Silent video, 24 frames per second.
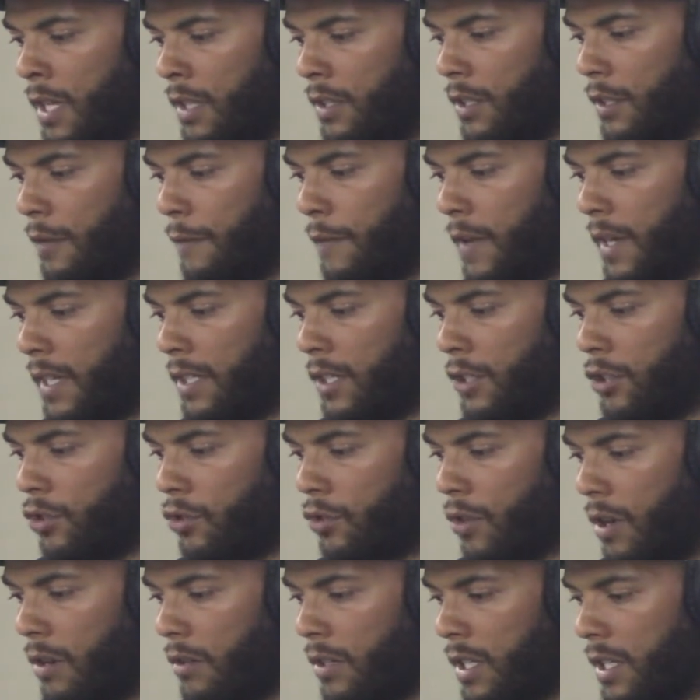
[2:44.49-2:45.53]
The effect is
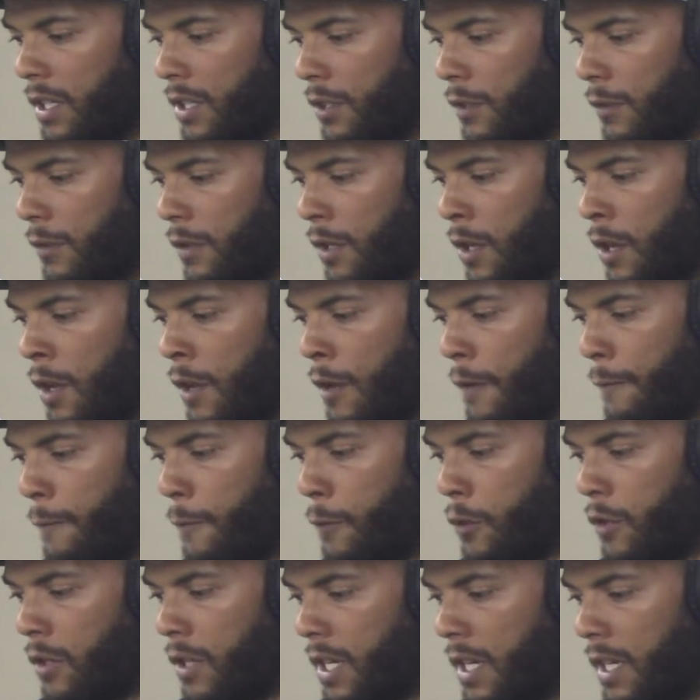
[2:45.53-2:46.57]
strongest
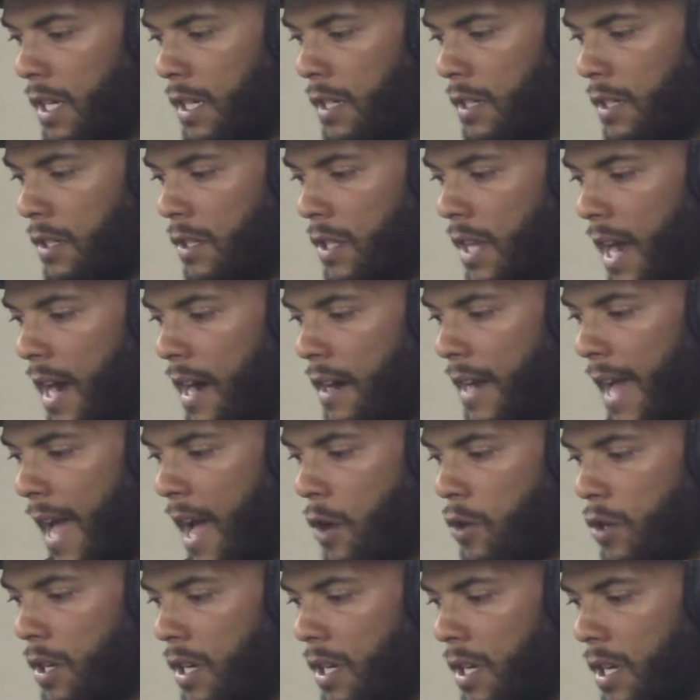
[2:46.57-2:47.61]
for desired
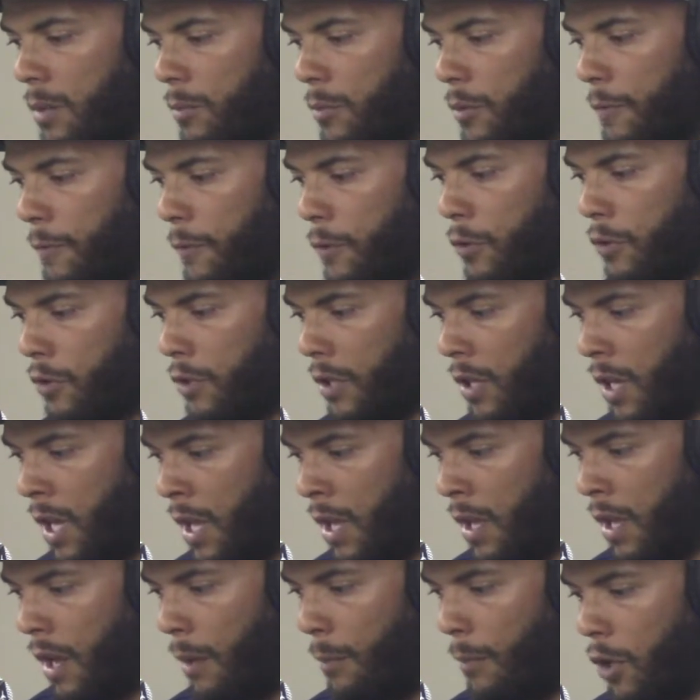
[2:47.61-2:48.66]
outcomes, for
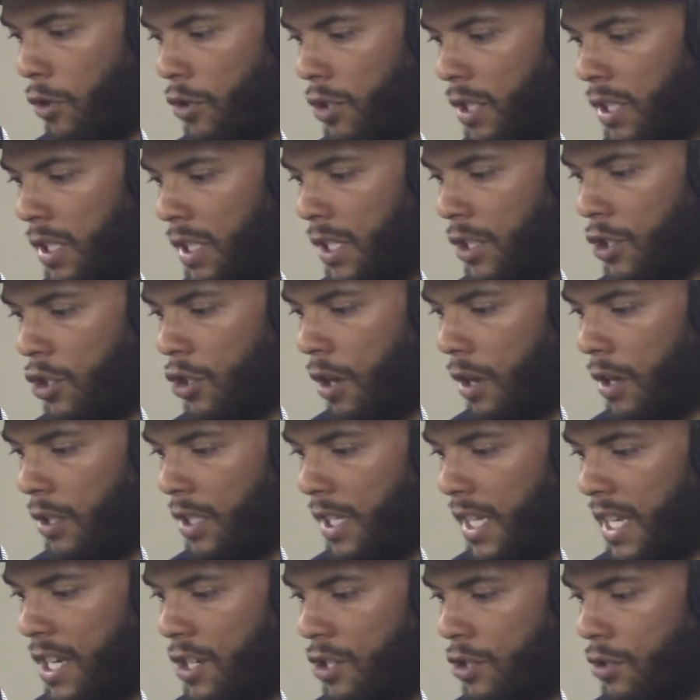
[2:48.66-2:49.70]
emotionally
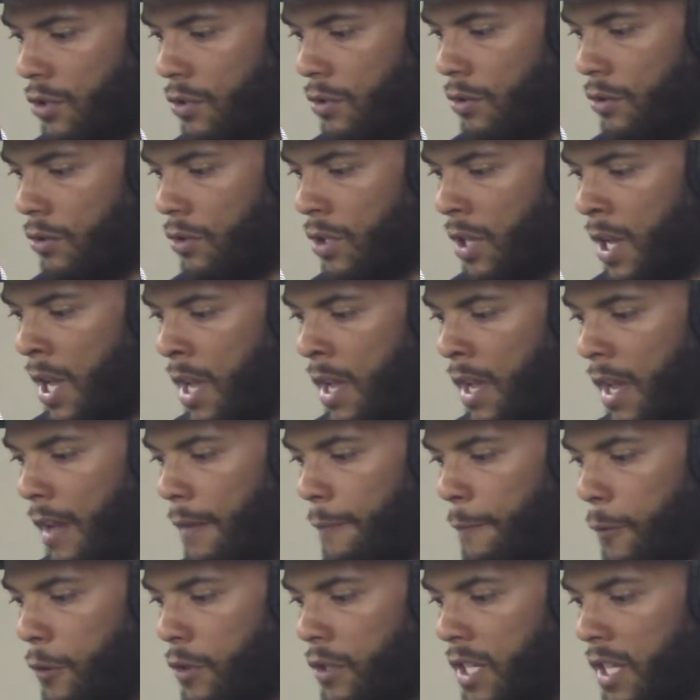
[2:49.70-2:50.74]
charged issues, and
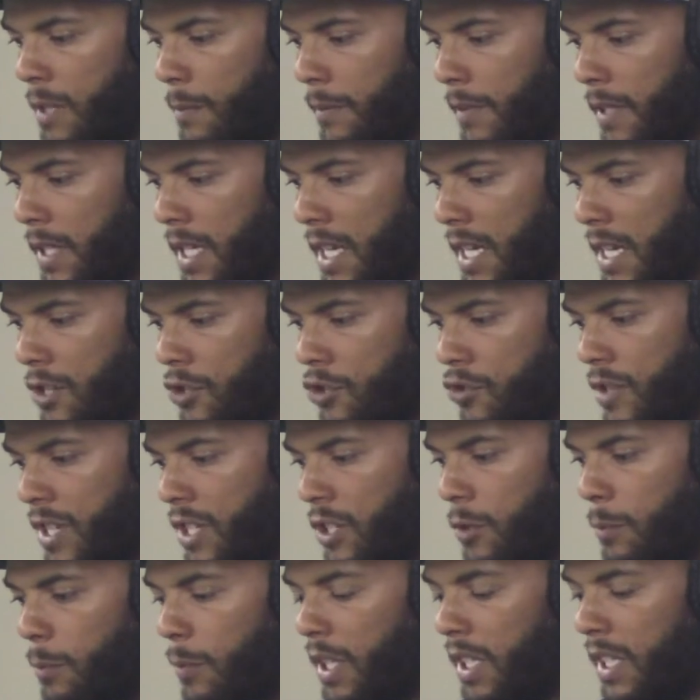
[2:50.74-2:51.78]
for deeply
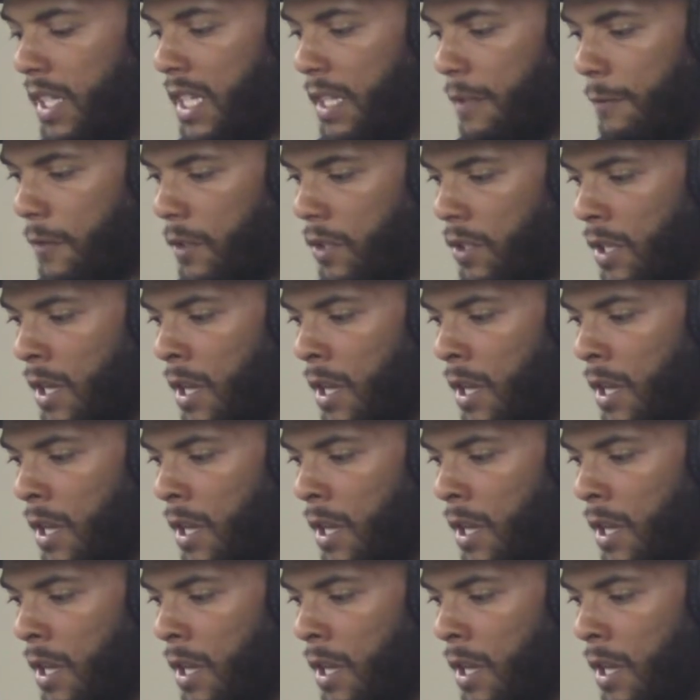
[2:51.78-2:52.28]
entrenched beliefs.